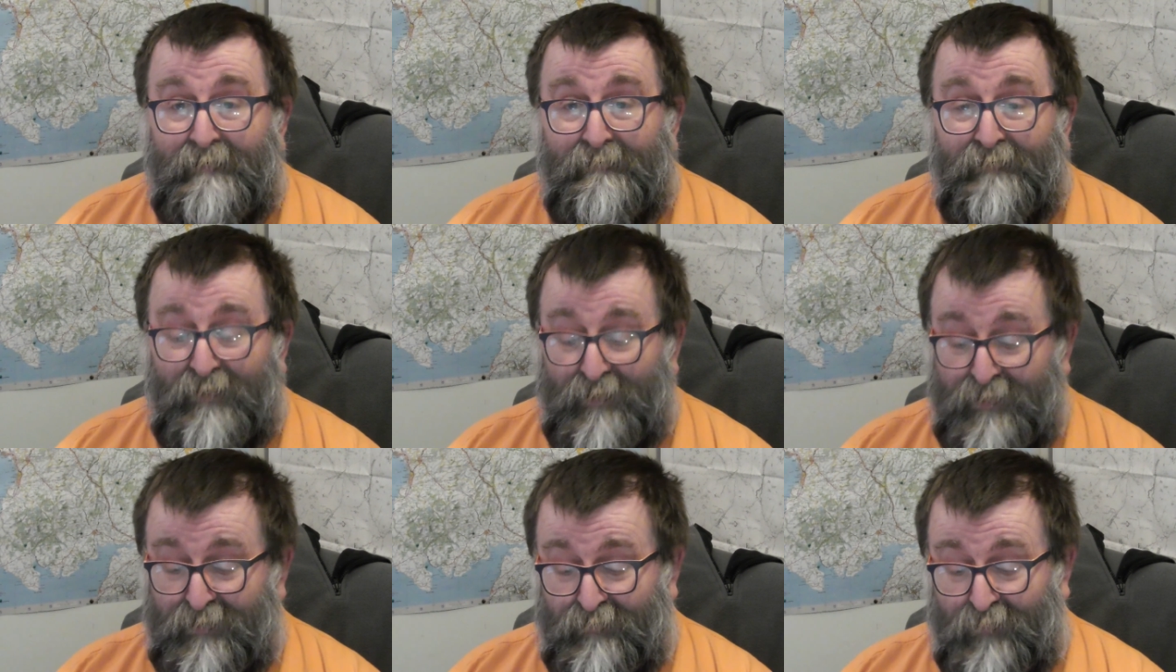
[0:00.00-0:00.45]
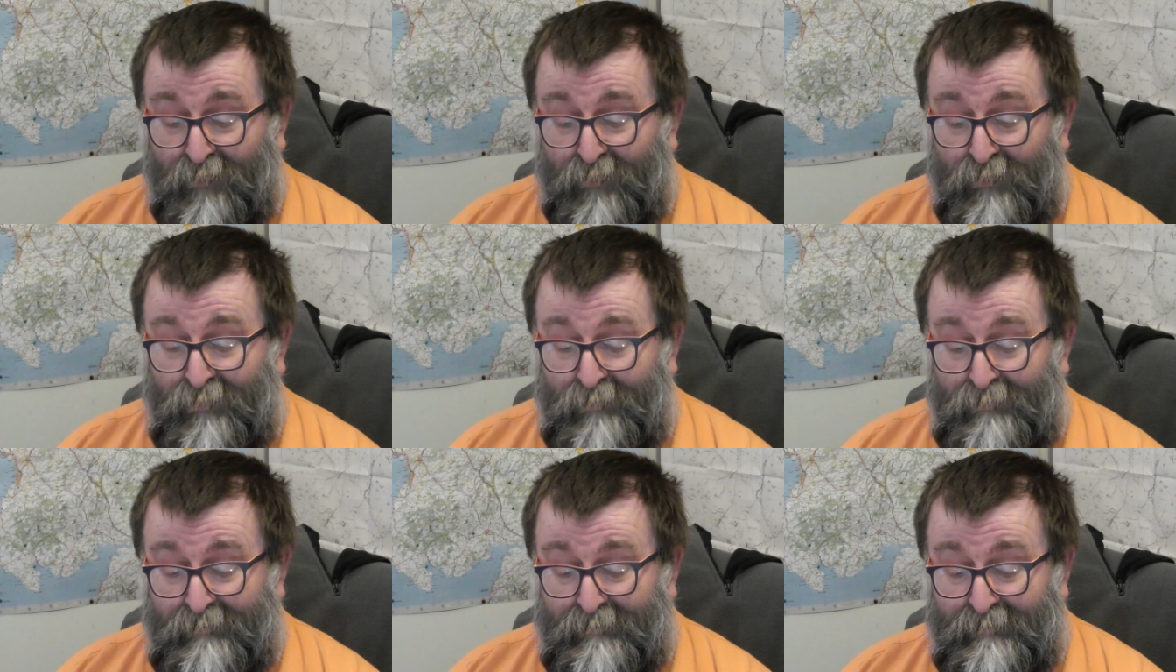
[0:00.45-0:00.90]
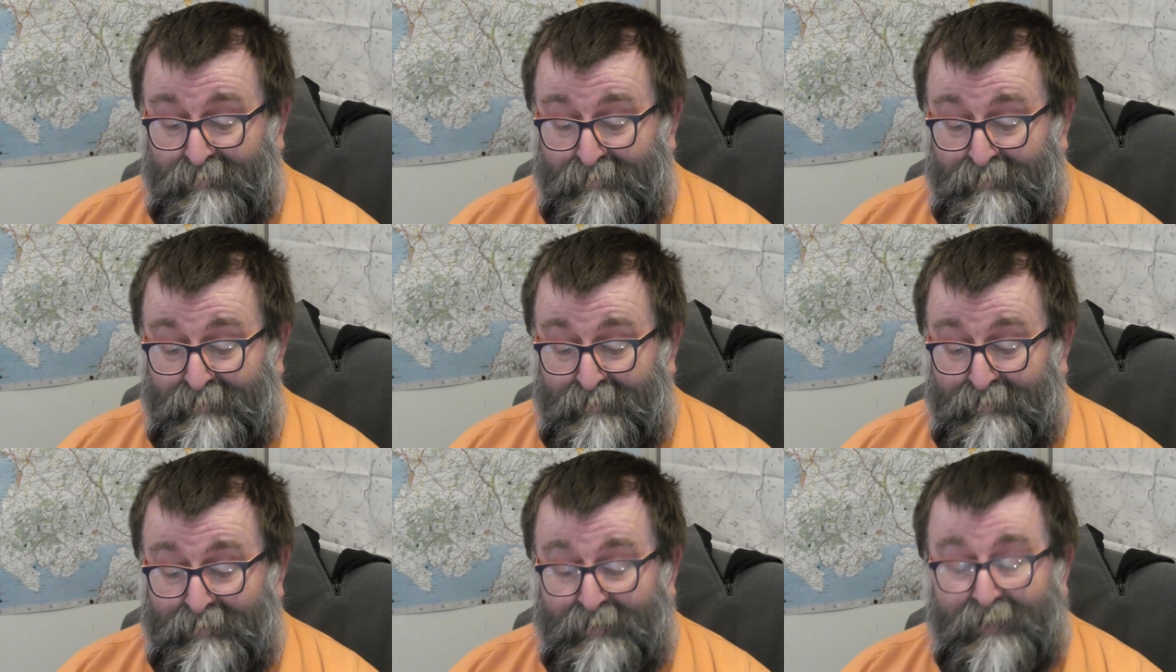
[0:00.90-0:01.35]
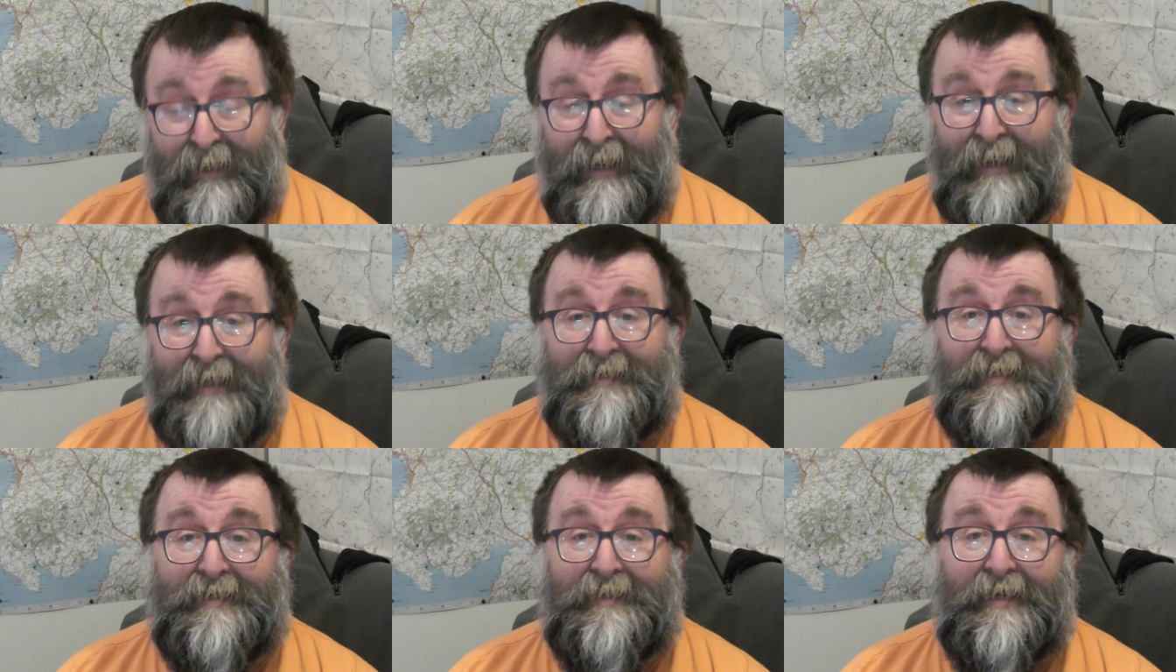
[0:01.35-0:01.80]
First of all,
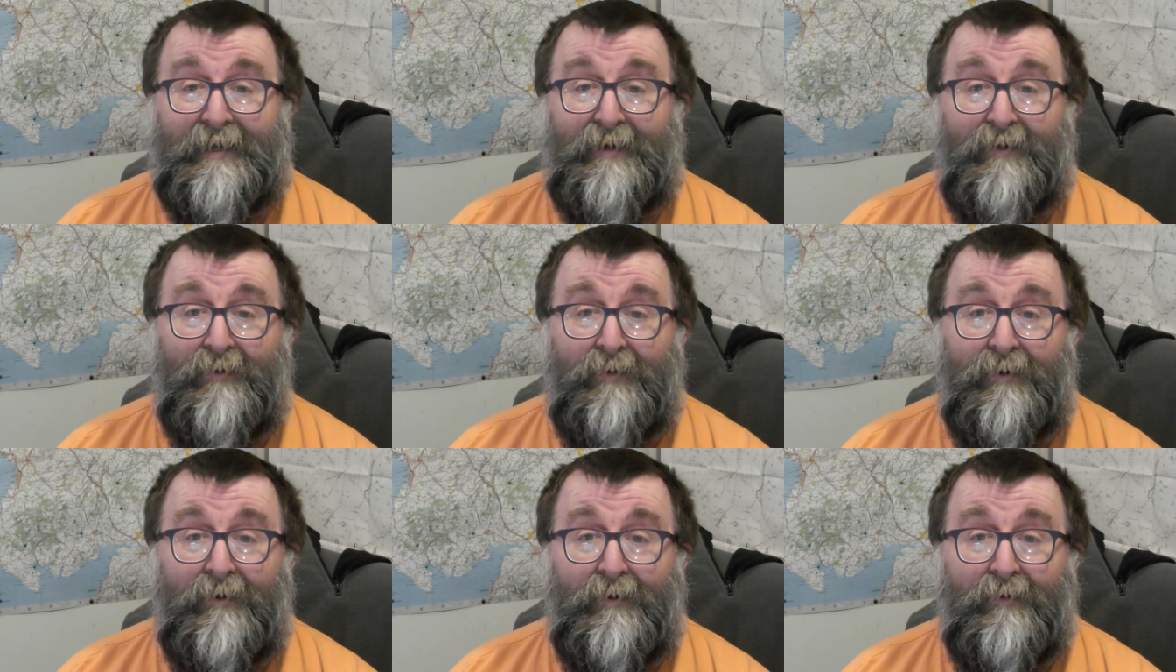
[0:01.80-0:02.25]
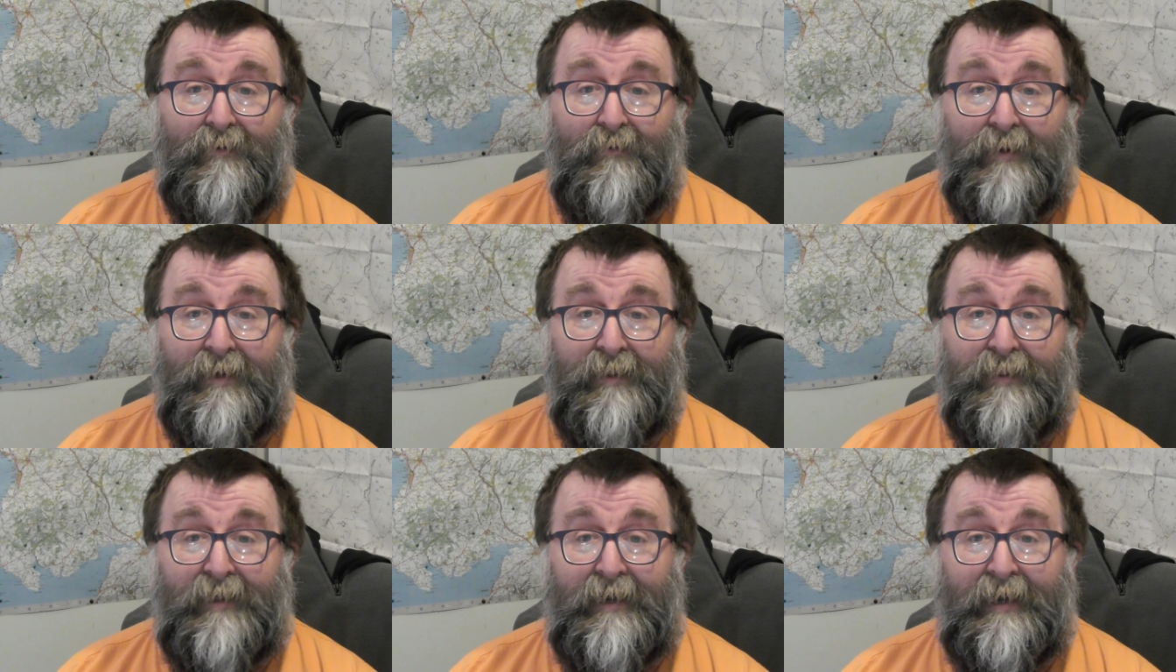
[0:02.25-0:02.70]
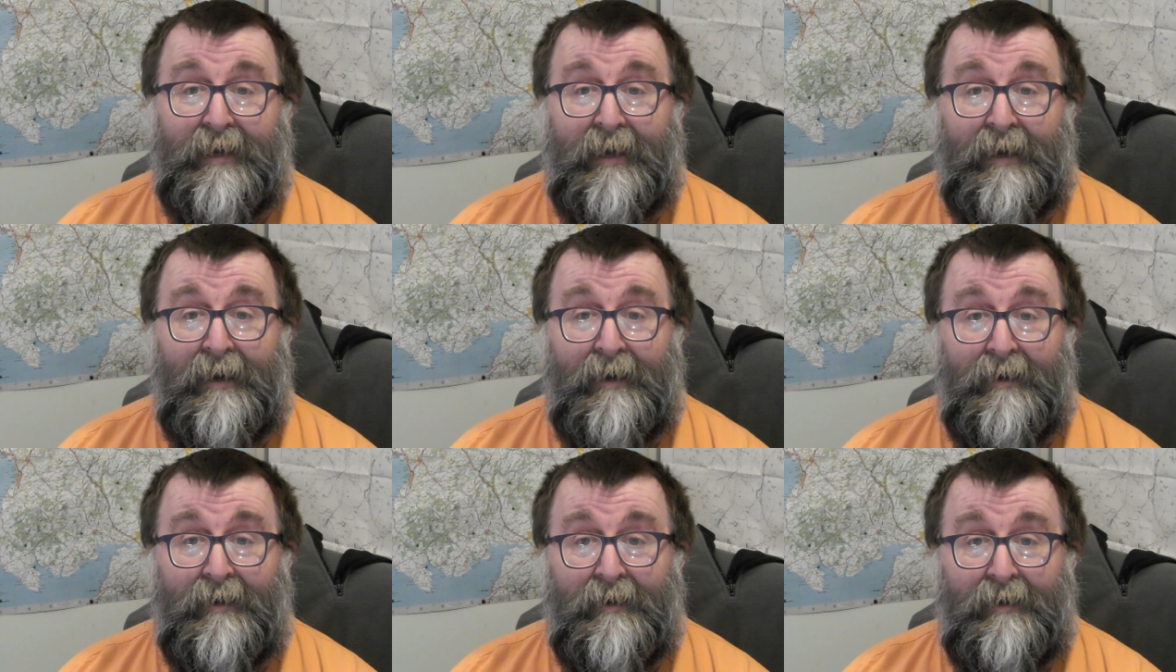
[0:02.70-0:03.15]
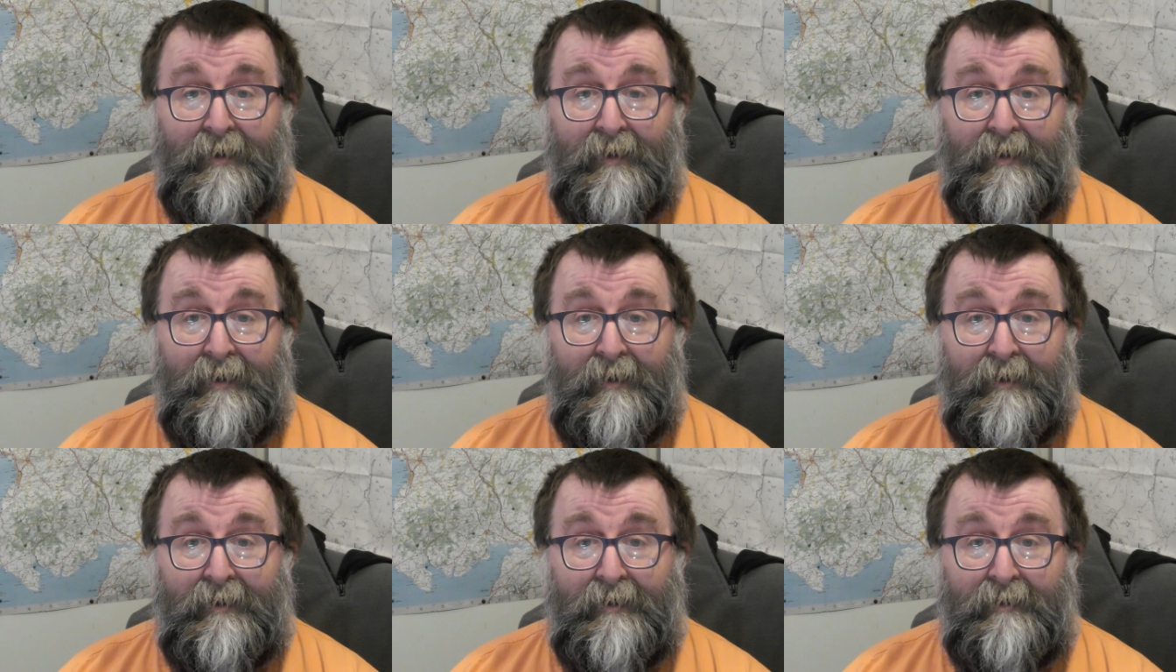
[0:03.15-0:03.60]
let's deal with the
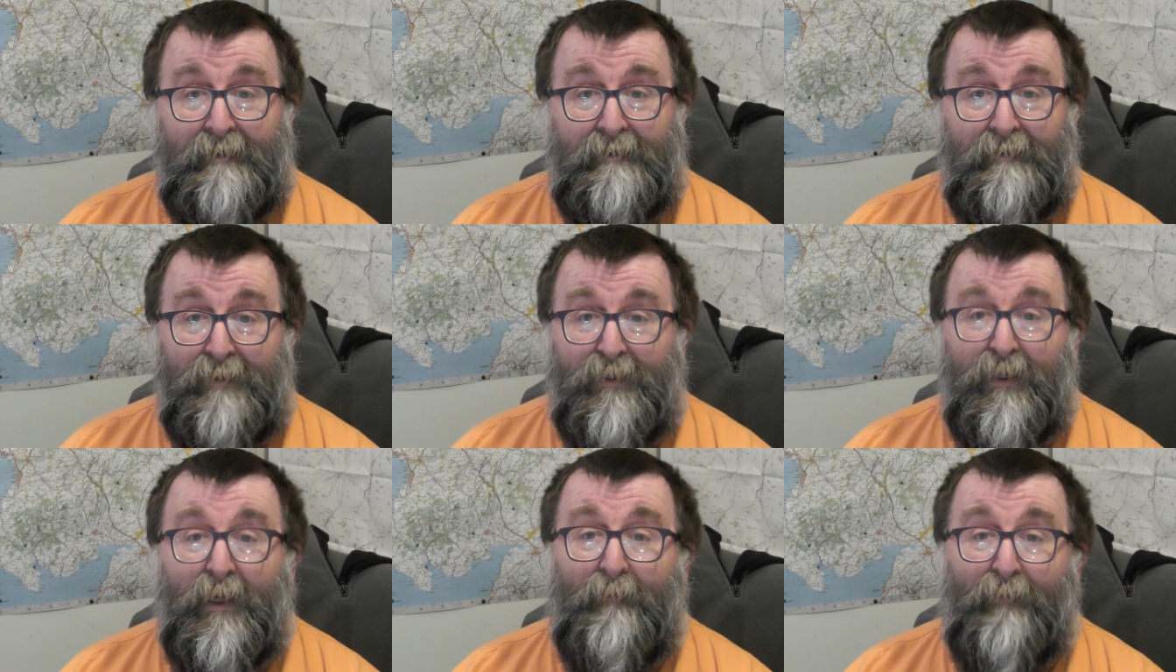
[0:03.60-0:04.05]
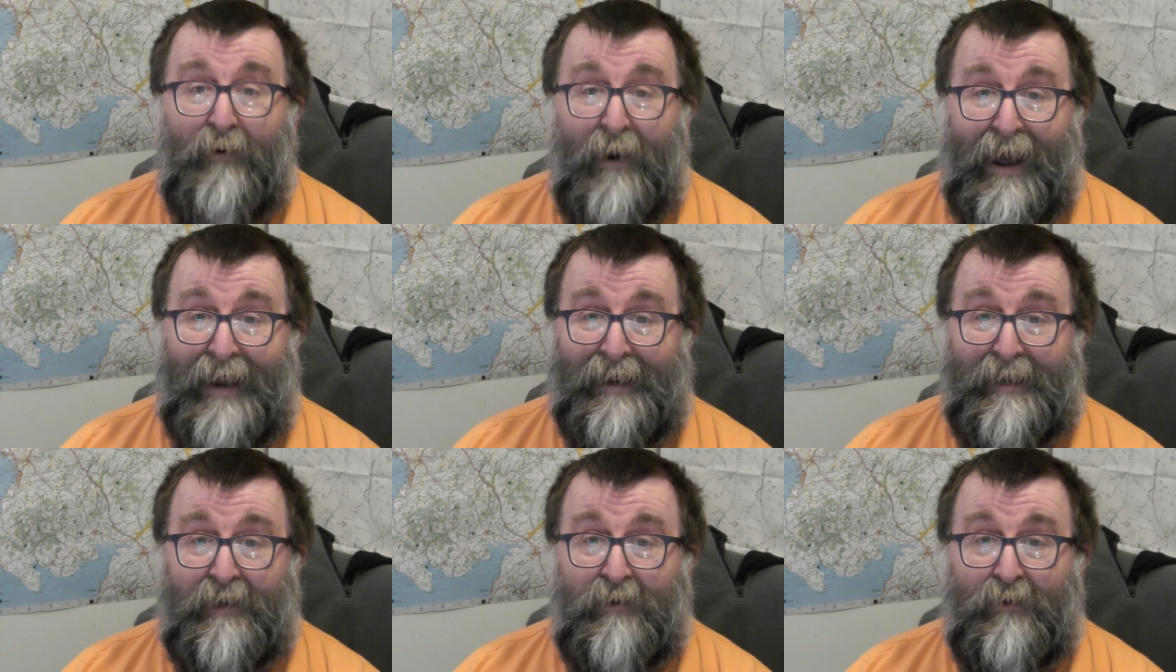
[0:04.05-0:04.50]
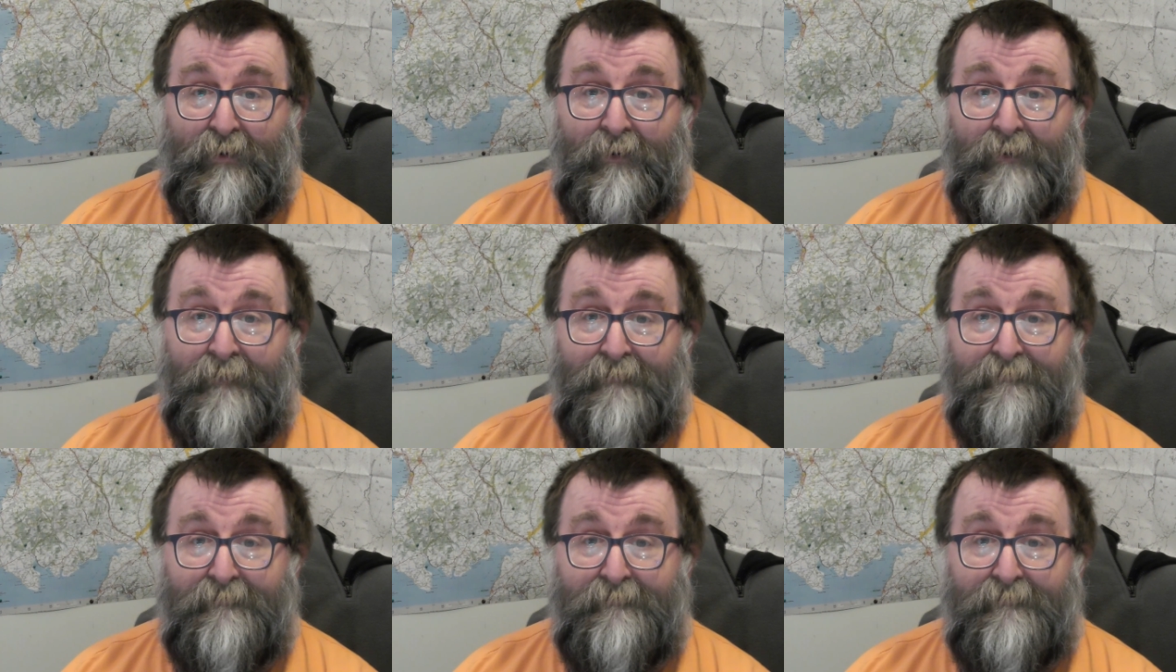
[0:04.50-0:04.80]
the practical